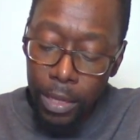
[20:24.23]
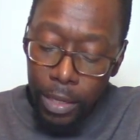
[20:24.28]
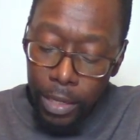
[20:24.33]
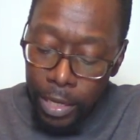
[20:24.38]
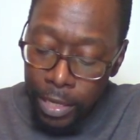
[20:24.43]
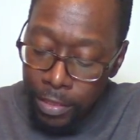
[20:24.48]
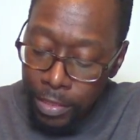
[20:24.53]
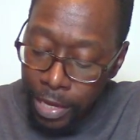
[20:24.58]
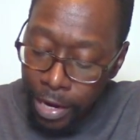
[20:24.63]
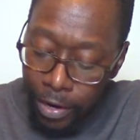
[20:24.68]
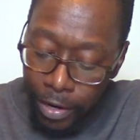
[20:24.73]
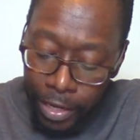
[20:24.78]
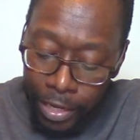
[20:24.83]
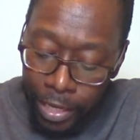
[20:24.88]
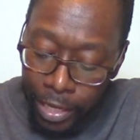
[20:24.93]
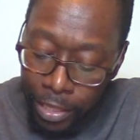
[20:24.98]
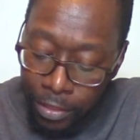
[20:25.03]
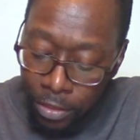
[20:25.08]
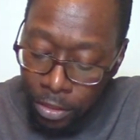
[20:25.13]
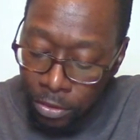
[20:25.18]
And there
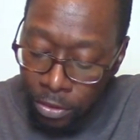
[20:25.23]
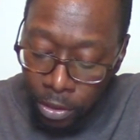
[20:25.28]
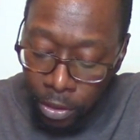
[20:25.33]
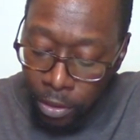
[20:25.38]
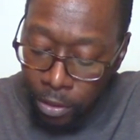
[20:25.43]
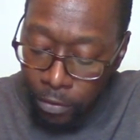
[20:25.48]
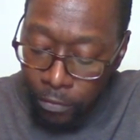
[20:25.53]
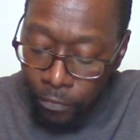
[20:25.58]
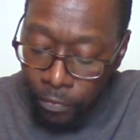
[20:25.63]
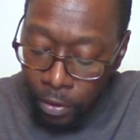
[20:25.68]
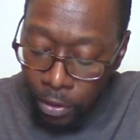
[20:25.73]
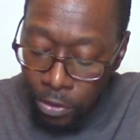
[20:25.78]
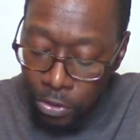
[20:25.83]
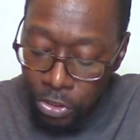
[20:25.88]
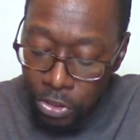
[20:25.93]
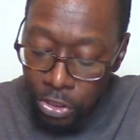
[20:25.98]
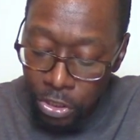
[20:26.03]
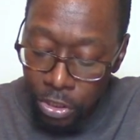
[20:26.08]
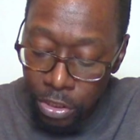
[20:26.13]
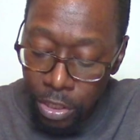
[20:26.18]
in the third
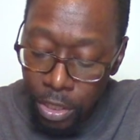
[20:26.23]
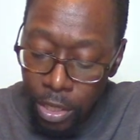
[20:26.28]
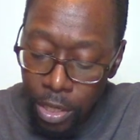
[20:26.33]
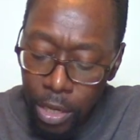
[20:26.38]
verse,